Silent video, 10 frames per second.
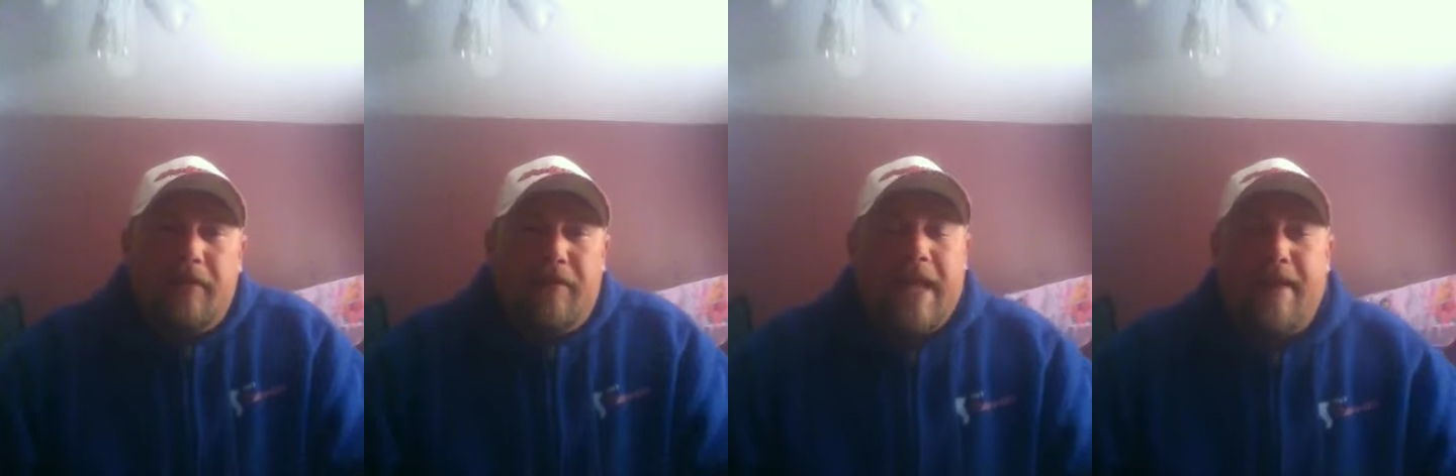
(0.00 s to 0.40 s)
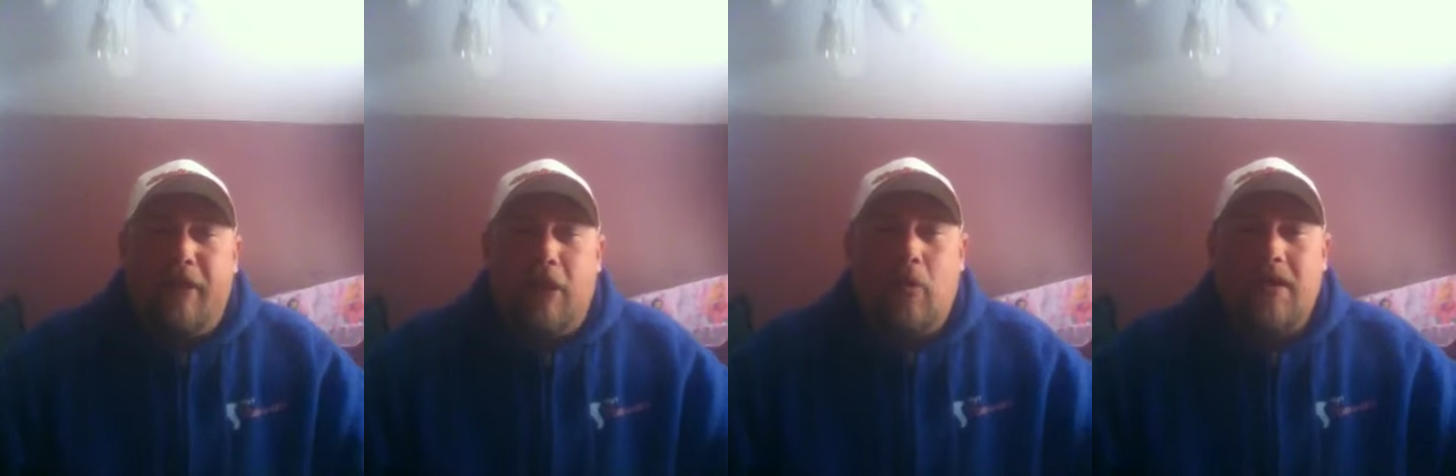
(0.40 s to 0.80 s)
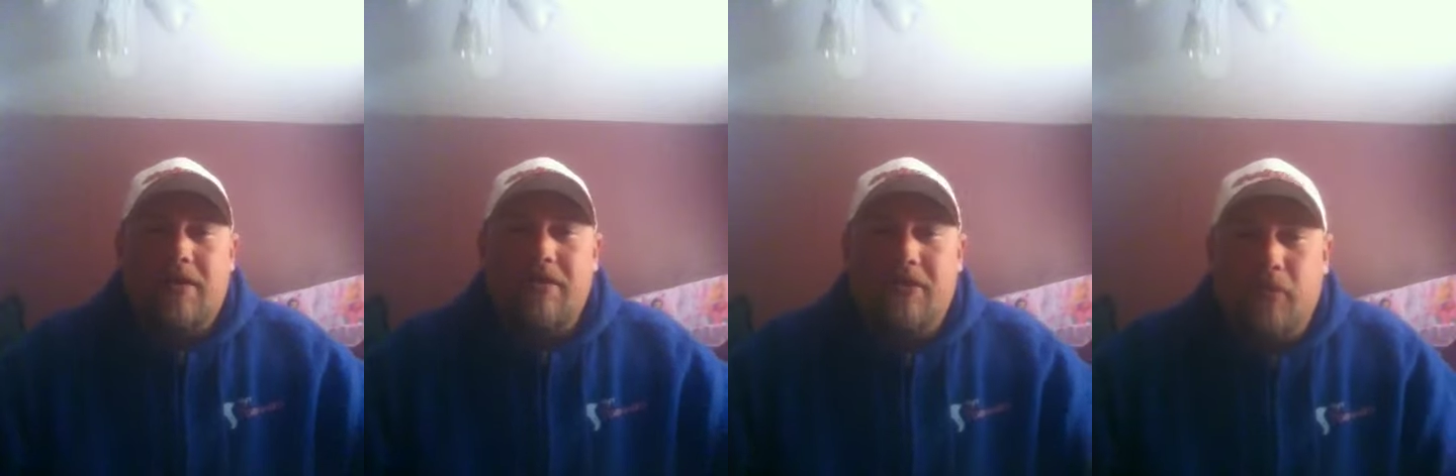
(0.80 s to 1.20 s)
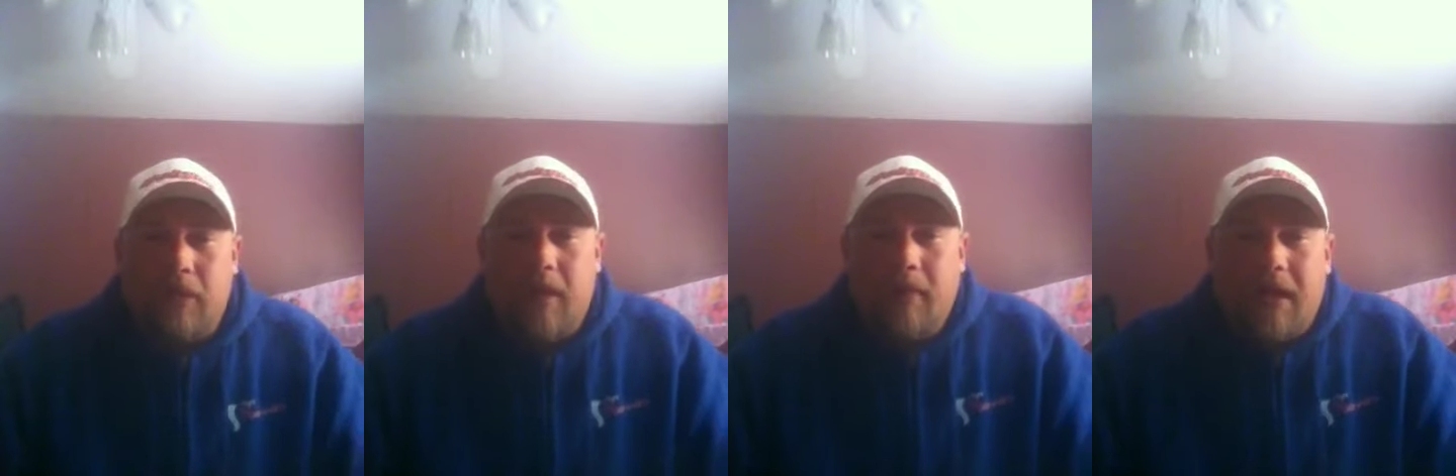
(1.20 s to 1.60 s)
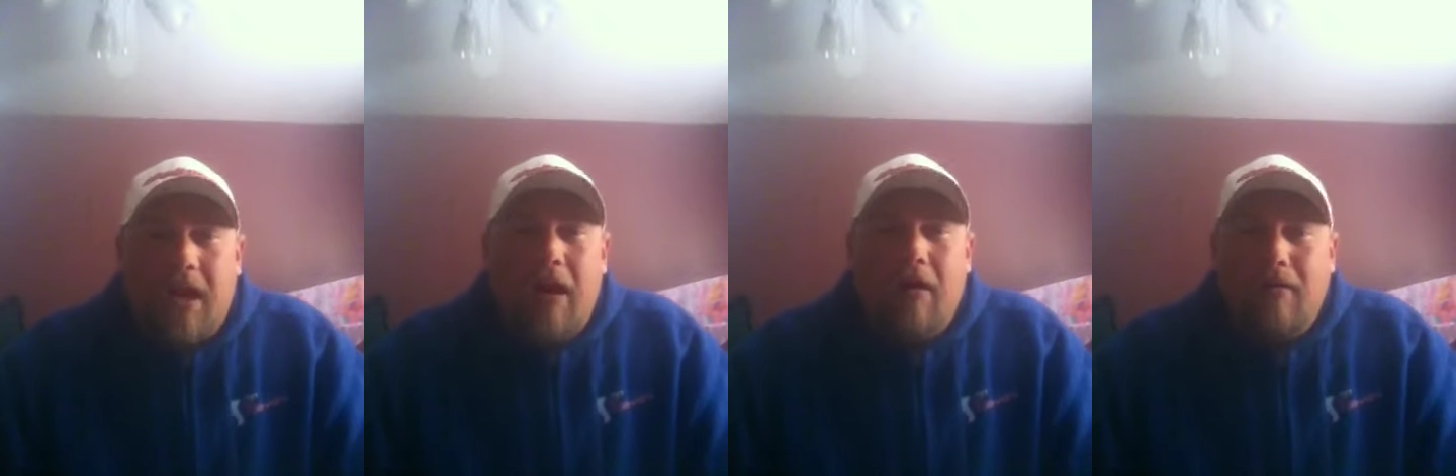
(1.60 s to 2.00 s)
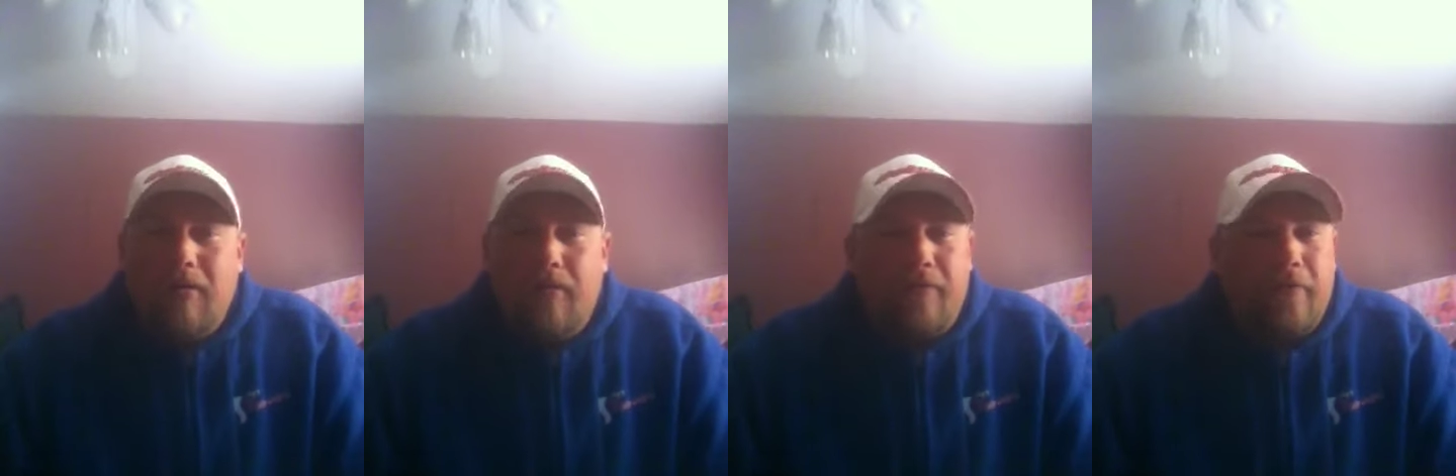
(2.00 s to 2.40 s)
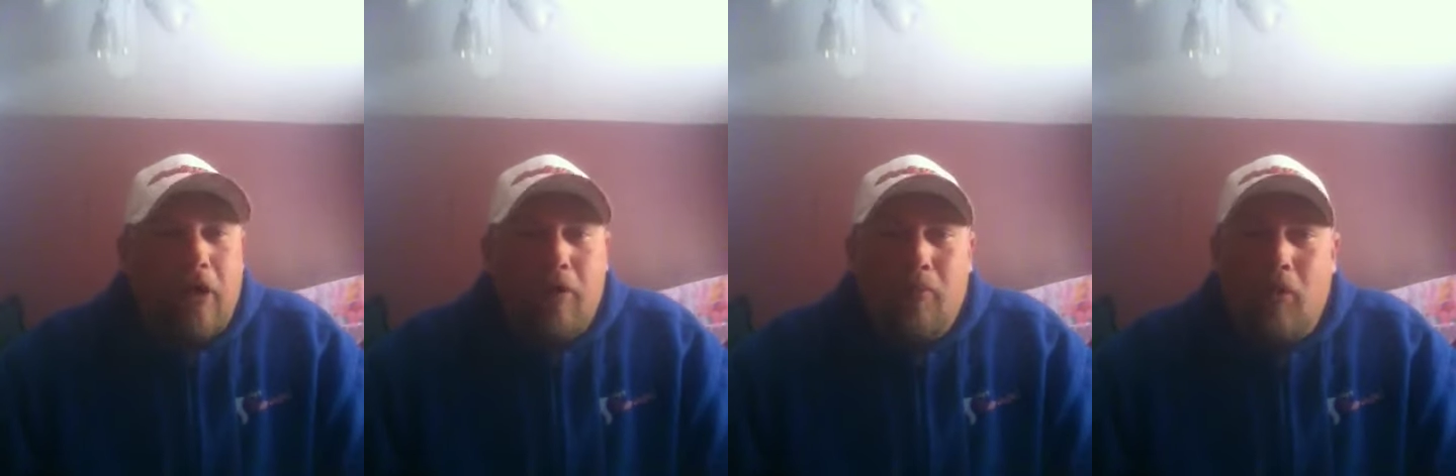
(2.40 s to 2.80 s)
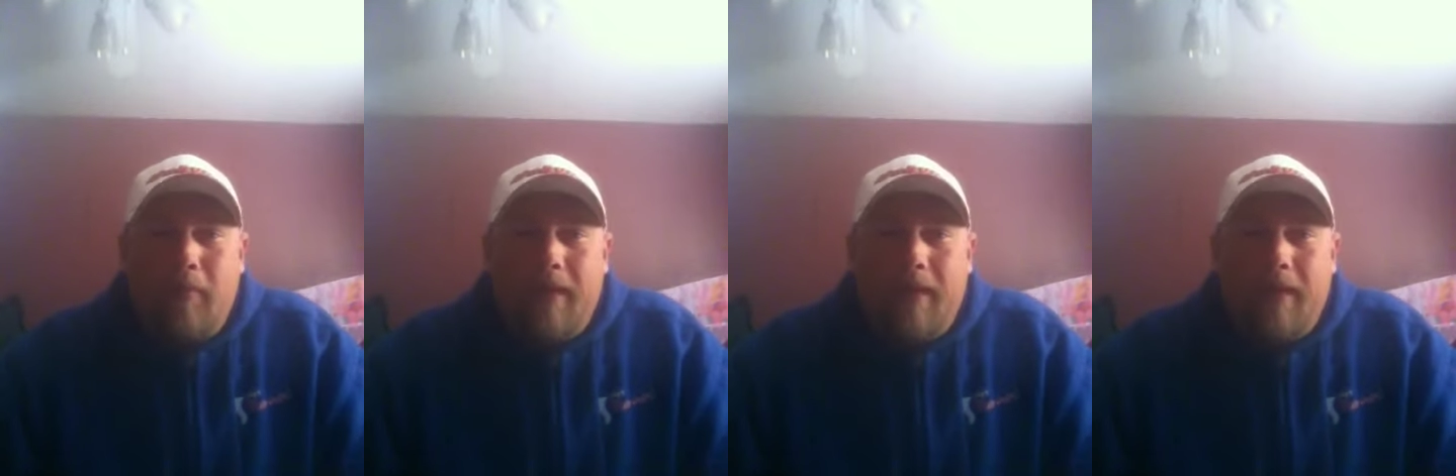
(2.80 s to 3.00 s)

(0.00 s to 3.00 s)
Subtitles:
If you have any questions, you want to give me a call or learn more